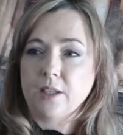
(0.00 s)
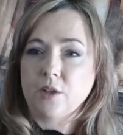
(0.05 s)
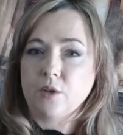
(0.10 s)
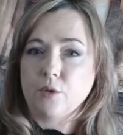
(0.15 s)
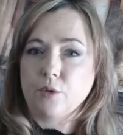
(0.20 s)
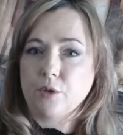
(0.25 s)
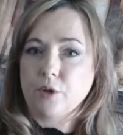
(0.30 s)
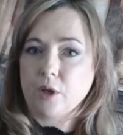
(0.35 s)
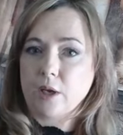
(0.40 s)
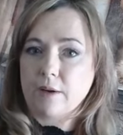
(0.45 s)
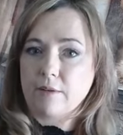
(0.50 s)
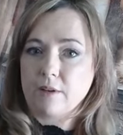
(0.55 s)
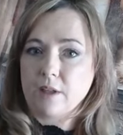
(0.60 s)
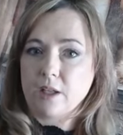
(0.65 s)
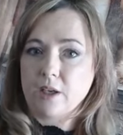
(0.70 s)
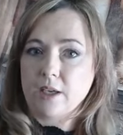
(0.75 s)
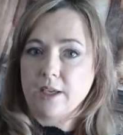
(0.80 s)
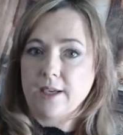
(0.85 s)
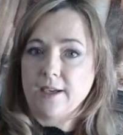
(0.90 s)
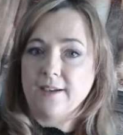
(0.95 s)
North
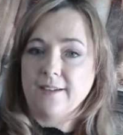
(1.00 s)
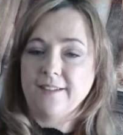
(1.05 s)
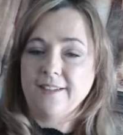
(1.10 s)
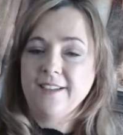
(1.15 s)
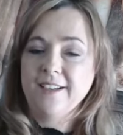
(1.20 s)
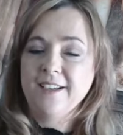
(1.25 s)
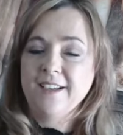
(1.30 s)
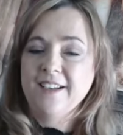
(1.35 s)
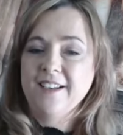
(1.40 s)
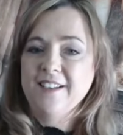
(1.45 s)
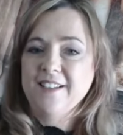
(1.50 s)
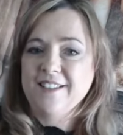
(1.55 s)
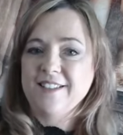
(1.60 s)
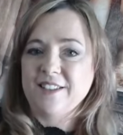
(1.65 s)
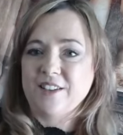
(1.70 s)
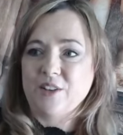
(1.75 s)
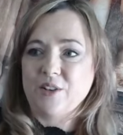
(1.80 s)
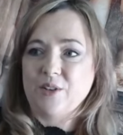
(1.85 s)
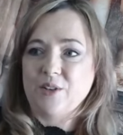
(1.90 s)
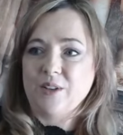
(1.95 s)
Carolina.
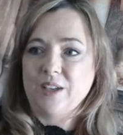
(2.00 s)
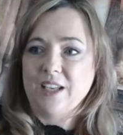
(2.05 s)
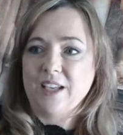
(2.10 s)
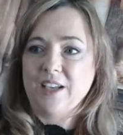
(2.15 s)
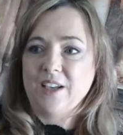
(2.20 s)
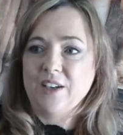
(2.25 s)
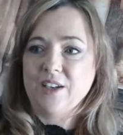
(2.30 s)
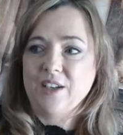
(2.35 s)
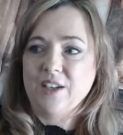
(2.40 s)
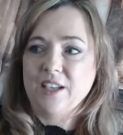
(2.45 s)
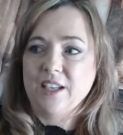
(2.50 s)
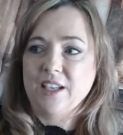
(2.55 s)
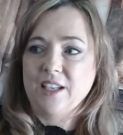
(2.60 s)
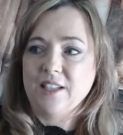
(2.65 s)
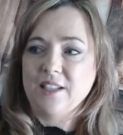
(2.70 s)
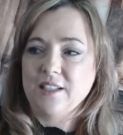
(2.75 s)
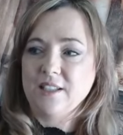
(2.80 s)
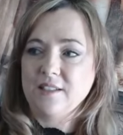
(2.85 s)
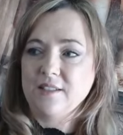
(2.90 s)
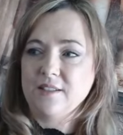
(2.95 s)
So here
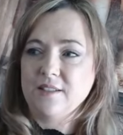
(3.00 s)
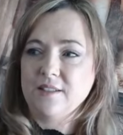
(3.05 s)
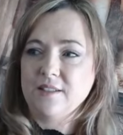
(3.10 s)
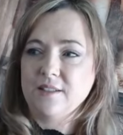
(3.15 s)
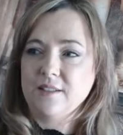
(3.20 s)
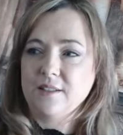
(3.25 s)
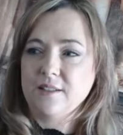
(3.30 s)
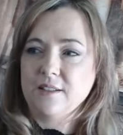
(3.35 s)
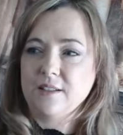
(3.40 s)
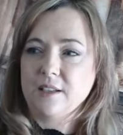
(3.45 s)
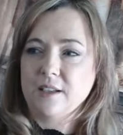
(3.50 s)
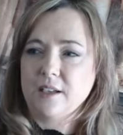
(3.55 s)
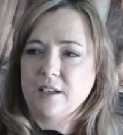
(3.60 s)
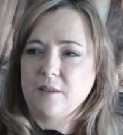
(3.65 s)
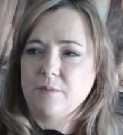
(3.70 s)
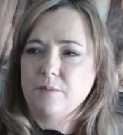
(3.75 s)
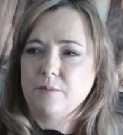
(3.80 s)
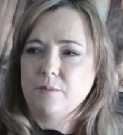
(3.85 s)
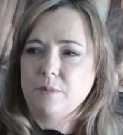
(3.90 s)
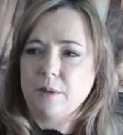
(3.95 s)
it is,
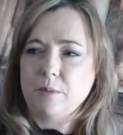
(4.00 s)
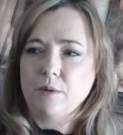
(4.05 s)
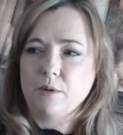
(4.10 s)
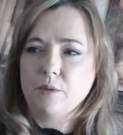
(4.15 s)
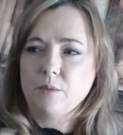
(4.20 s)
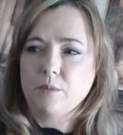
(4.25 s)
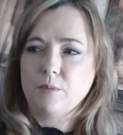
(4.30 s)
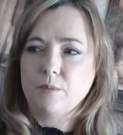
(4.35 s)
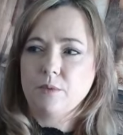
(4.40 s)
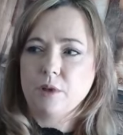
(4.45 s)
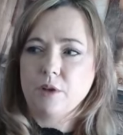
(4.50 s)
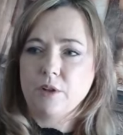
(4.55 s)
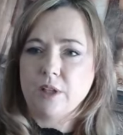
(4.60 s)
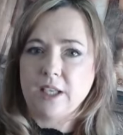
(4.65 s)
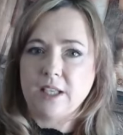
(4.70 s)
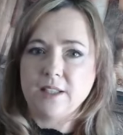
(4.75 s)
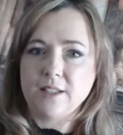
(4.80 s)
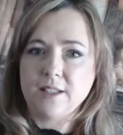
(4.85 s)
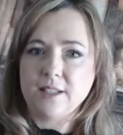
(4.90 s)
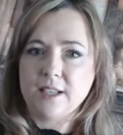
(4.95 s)
um, people on the
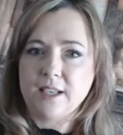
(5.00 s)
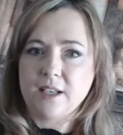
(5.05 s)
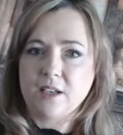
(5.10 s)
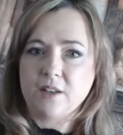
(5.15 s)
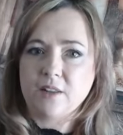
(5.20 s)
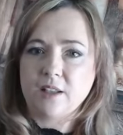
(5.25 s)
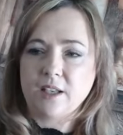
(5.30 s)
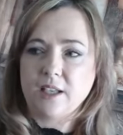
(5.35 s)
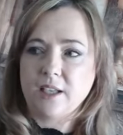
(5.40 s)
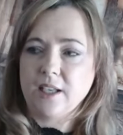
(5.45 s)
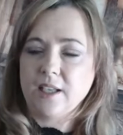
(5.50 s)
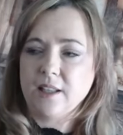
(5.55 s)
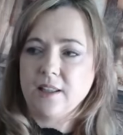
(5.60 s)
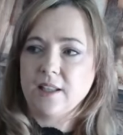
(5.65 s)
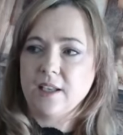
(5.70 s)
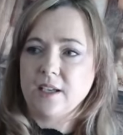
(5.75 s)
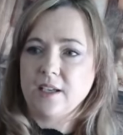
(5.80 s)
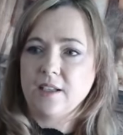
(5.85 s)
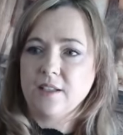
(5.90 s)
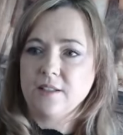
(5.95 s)
internet are thinking
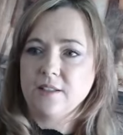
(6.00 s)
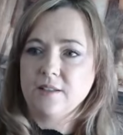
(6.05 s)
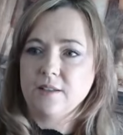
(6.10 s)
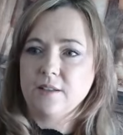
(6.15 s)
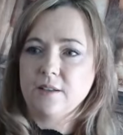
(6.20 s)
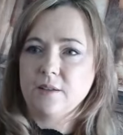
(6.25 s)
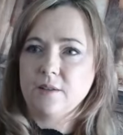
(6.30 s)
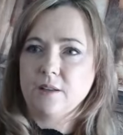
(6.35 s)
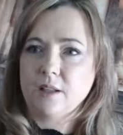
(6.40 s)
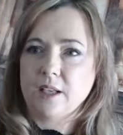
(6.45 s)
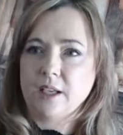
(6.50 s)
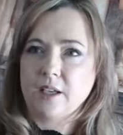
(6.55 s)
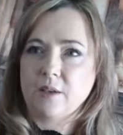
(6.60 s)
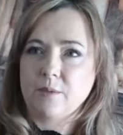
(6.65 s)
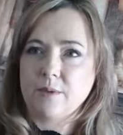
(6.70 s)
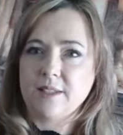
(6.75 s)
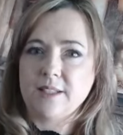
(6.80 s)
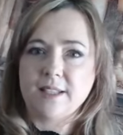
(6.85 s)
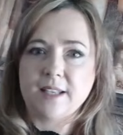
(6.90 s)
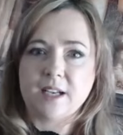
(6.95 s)
that like it
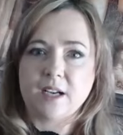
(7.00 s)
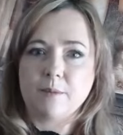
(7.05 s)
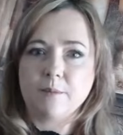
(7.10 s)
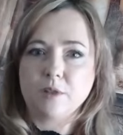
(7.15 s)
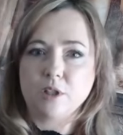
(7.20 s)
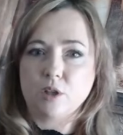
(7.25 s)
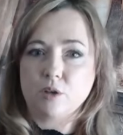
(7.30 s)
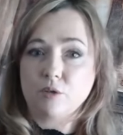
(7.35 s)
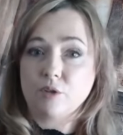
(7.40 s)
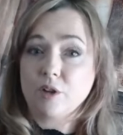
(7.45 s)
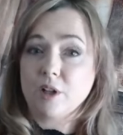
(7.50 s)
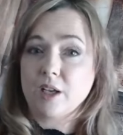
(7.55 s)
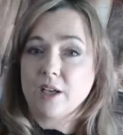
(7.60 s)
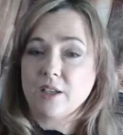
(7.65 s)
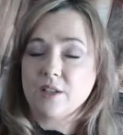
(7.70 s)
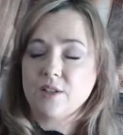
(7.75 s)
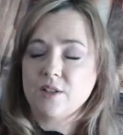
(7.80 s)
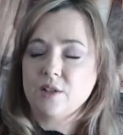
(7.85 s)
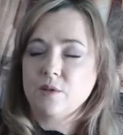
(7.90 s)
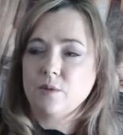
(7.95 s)
was set up to look
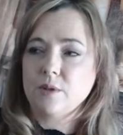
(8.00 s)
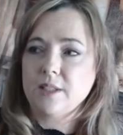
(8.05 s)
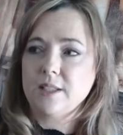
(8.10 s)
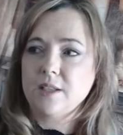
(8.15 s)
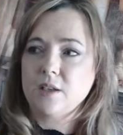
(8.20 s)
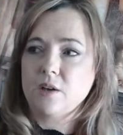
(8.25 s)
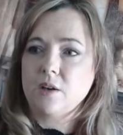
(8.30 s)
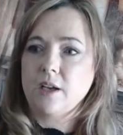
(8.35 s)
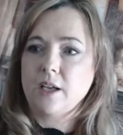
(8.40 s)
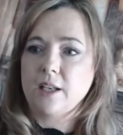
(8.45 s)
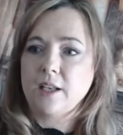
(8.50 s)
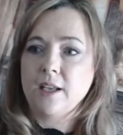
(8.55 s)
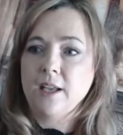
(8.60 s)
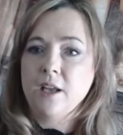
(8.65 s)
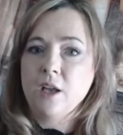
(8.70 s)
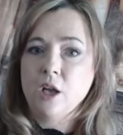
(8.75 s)
like a suicide.